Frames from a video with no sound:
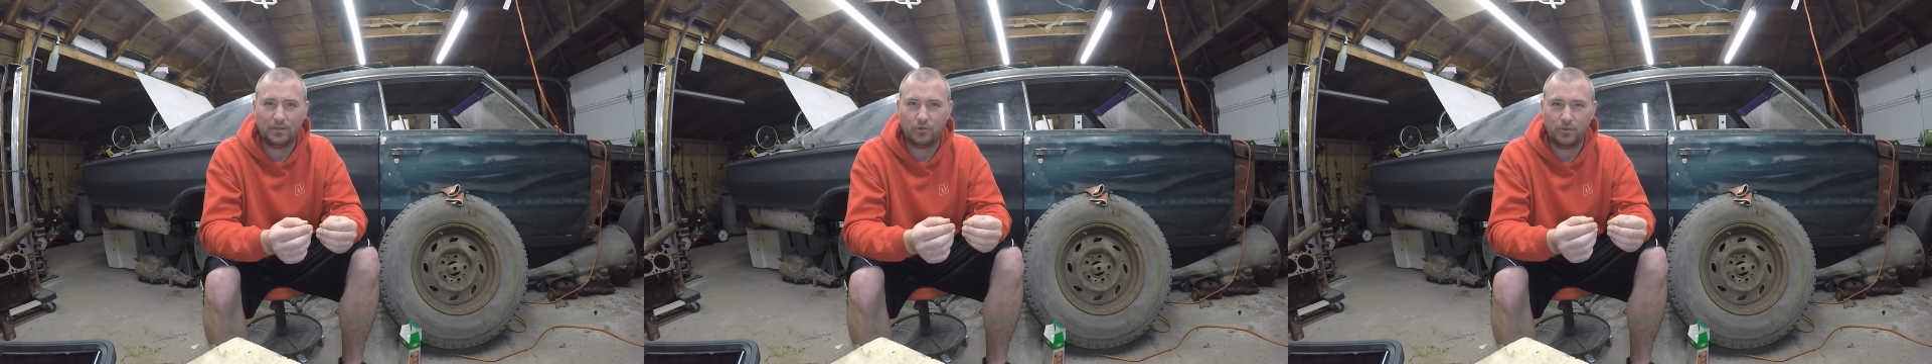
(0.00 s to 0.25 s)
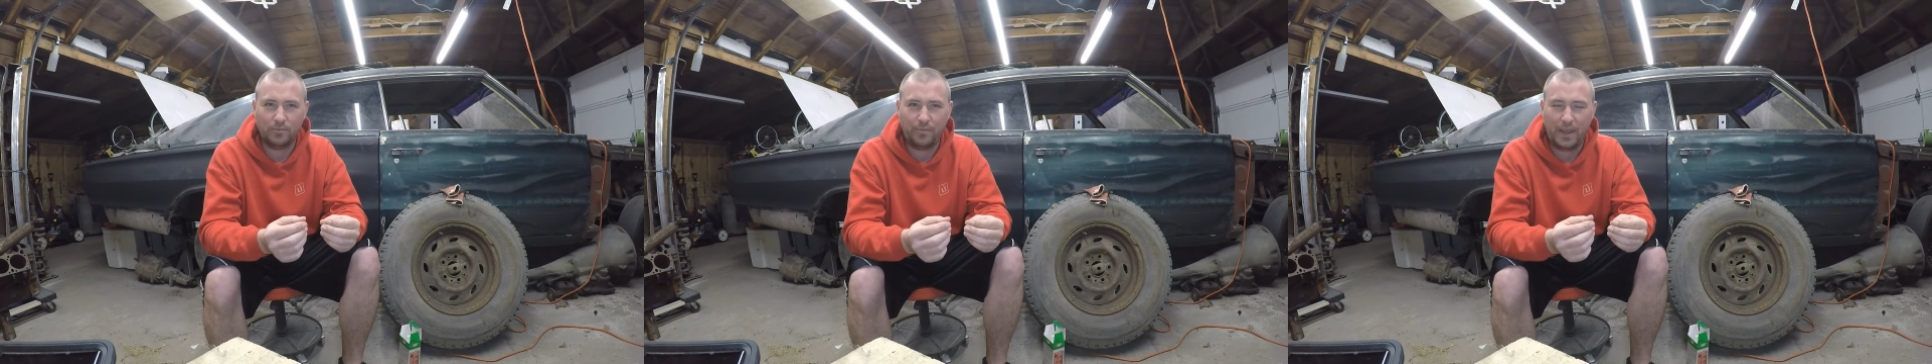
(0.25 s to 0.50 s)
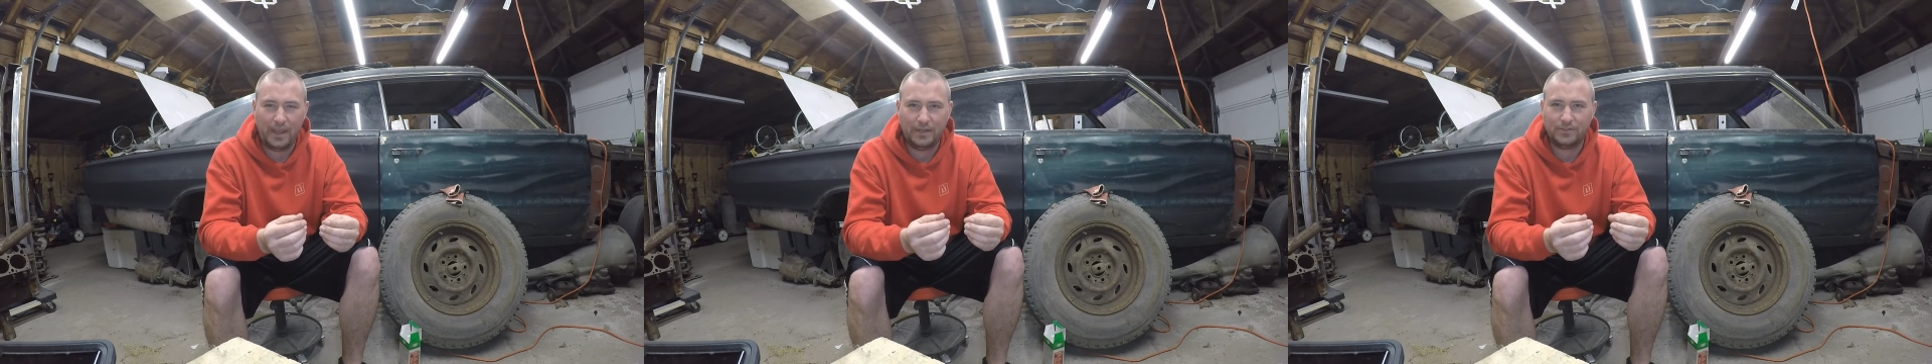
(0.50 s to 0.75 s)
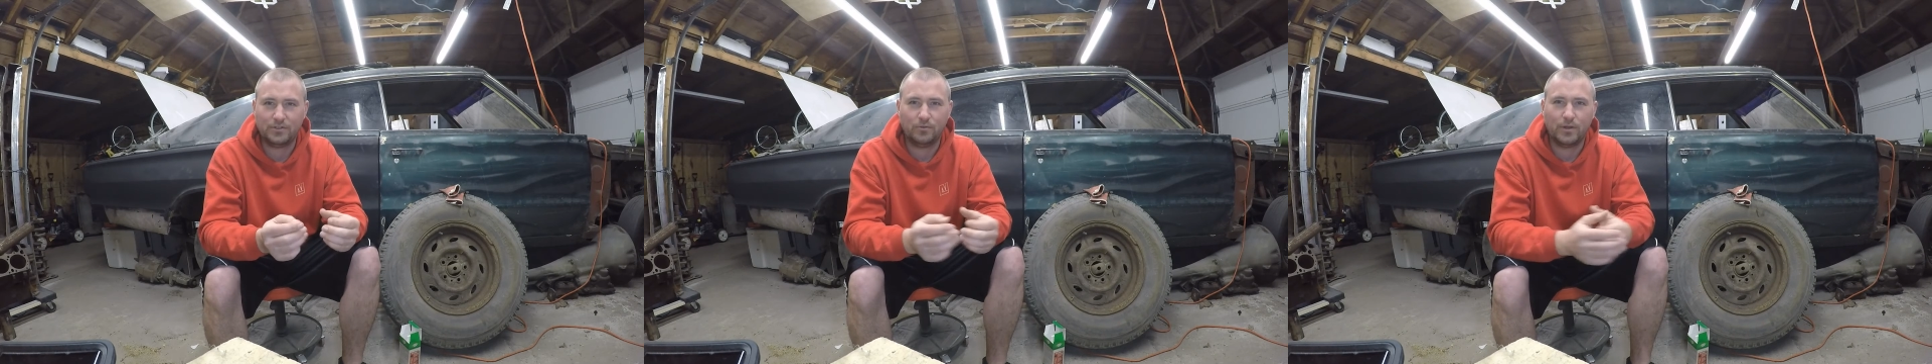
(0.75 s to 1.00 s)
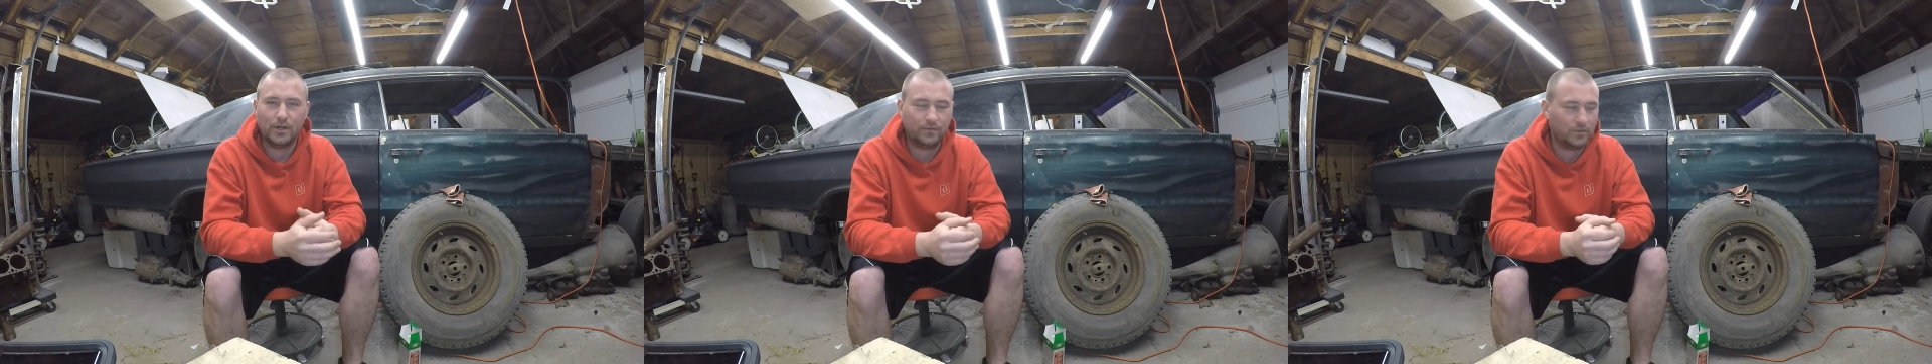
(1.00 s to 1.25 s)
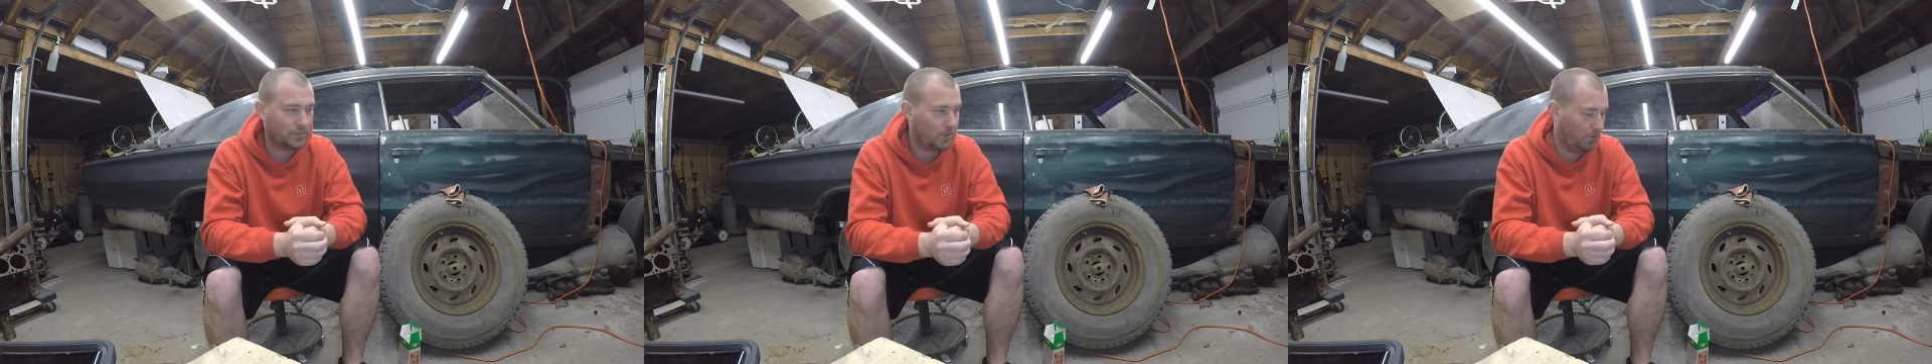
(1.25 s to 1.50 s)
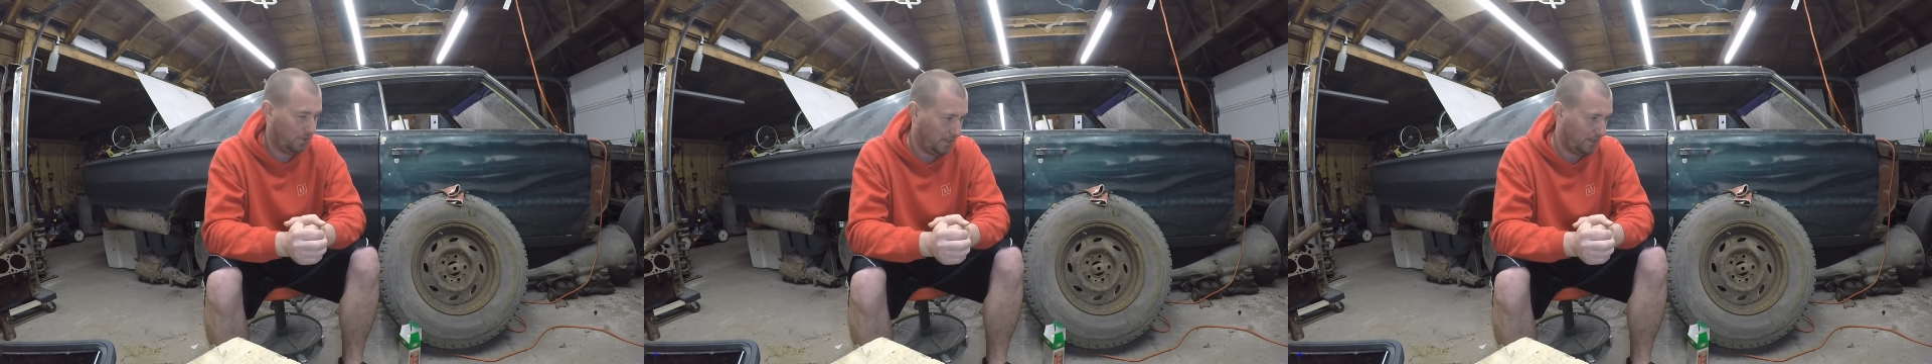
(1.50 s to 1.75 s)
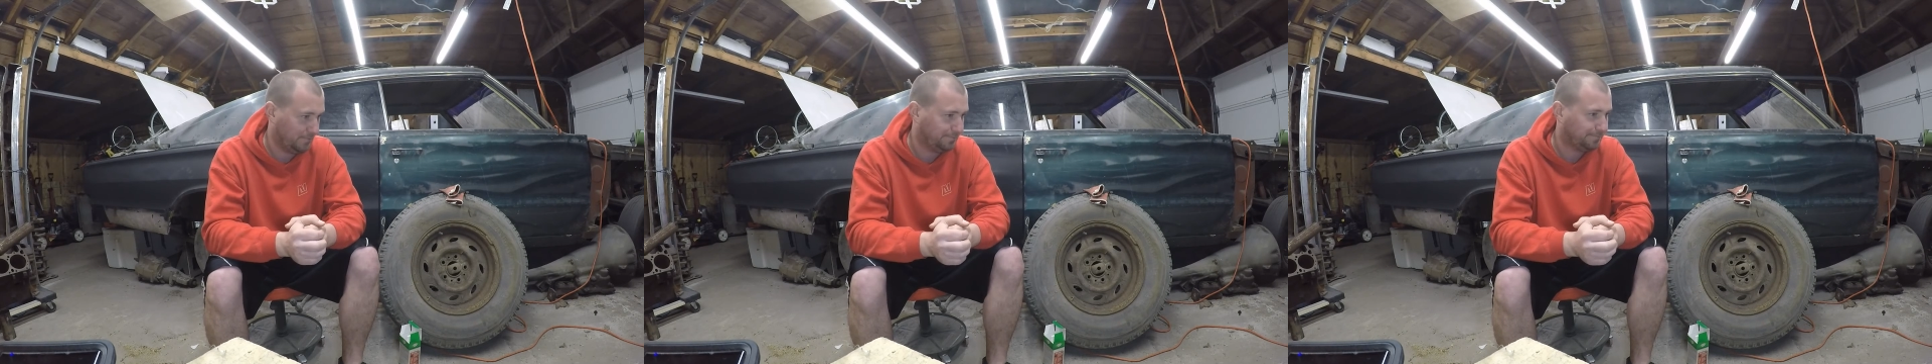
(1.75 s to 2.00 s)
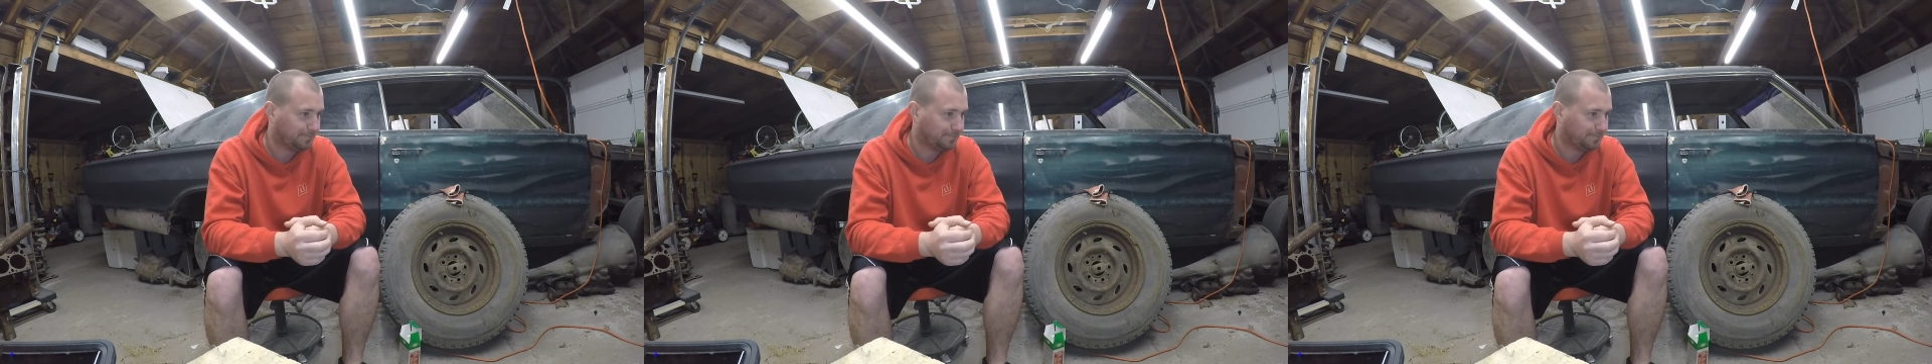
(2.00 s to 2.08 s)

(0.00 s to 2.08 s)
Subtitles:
or the paint or whatever's going on.